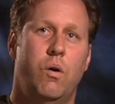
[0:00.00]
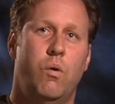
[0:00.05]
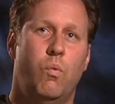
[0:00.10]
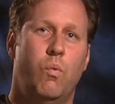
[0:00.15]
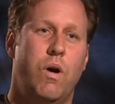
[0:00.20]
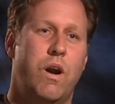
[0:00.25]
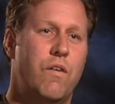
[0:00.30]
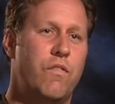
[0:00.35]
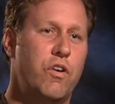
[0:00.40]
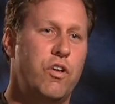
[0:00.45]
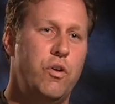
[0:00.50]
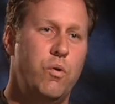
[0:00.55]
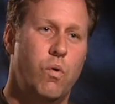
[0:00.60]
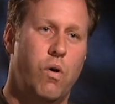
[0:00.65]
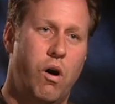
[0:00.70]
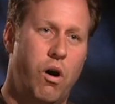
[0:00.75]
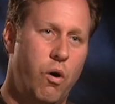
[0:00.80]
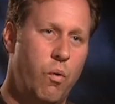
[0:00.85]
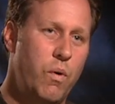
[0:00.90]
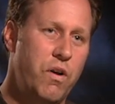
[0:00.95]
whatever you
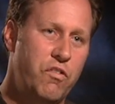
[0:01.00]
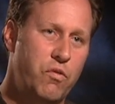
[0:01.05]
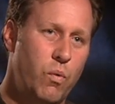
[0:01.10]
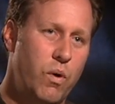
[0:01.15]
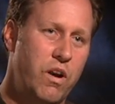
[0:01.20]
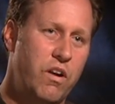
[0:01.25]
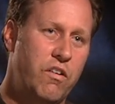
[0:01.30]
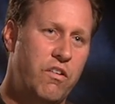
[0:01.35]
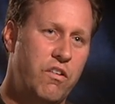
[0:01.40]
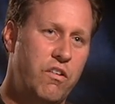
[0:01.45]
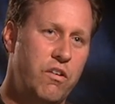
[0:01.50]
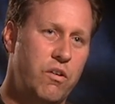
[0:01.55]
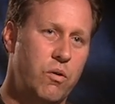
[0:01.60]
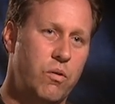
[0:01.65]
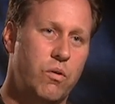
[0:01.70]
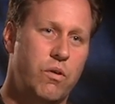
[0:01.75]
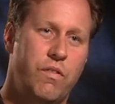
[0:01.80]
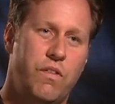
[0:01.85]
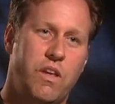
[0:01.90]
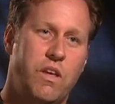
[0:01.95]
always wanted to
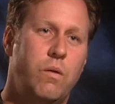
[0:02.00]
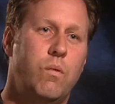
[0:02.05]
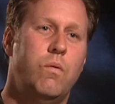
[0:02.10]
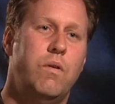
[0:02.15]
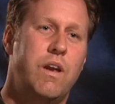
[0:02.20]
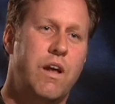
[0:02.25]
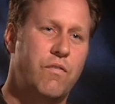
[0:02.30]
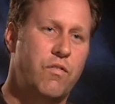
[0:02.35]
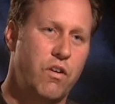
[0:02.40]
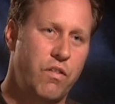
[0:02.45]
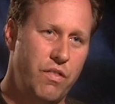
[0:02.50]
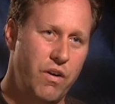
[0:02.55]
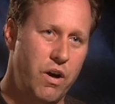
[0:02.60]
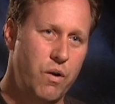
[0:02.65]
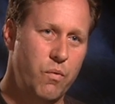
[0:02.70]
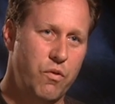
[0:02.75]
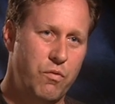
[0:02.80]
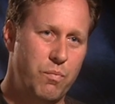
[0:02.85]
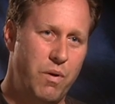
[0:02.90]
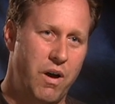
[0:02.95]
do that you never thought
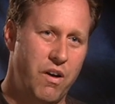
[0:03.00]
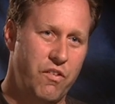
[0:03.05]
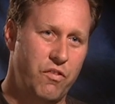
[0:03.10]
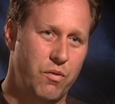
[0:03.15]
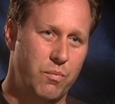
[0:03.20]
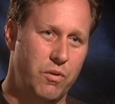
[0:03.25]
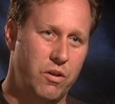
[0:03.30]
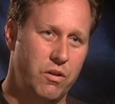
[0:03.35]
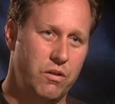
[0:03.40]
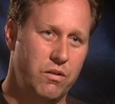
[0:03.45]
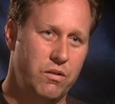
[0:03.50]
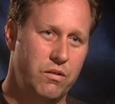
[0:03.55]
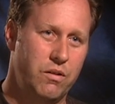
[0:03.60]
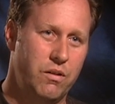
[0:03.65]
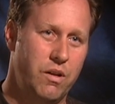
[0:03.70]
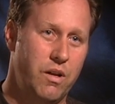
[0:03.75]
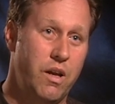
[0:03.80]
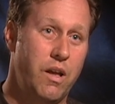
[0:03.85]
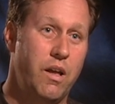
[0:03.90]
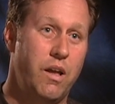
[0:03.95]
was possible,
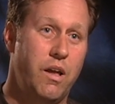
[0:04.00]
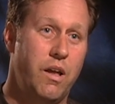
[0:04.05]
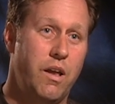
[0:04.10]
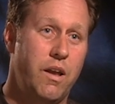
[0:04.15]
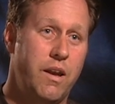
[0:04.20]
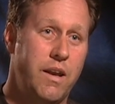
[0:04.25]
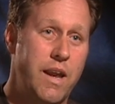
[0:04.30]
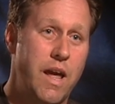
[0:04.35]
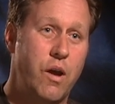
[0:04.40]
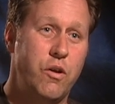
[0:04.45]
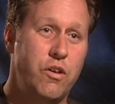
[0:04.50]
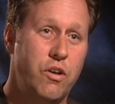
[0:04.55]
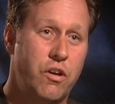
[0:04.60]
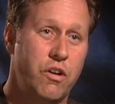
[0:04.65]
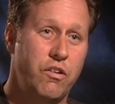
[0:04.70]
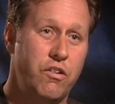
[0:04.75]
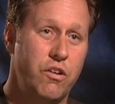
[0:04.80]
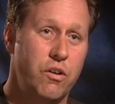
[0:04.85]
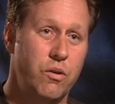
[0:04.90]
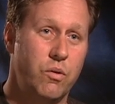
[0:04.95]
now you
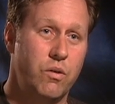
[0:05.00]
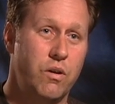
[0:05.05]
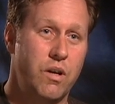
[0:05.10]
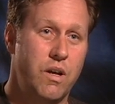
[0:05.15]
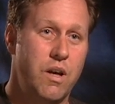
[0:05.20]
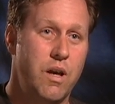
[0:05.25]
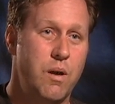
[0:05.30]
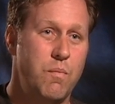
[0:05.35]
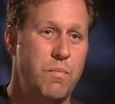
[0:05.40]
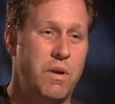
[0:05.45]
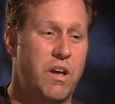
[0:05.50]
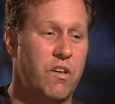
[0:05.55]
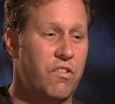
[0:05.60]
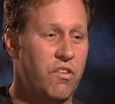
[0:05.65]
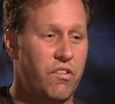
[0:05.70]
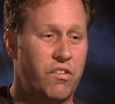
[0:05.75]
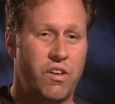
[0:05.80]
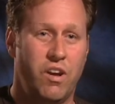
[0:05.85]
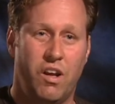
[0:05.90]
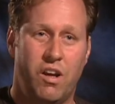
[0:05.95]
can do. Because
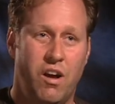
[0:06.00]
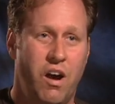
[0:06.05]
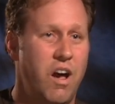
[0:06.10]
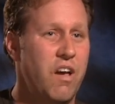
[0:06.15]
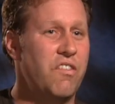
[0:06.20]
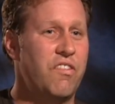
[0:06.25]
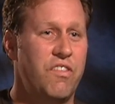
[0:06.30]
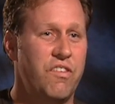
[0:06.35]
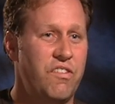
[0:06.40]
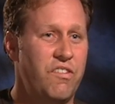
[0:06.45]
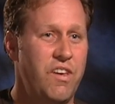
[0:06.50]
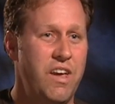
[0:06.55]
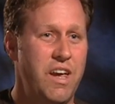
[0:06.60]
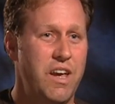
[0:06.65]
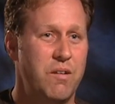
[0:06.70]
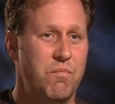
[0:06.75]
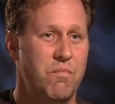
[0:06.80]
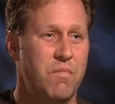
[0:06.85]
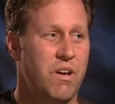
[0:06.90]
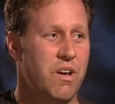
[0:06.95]
it's going to cost the
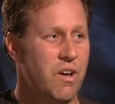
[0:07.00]
same,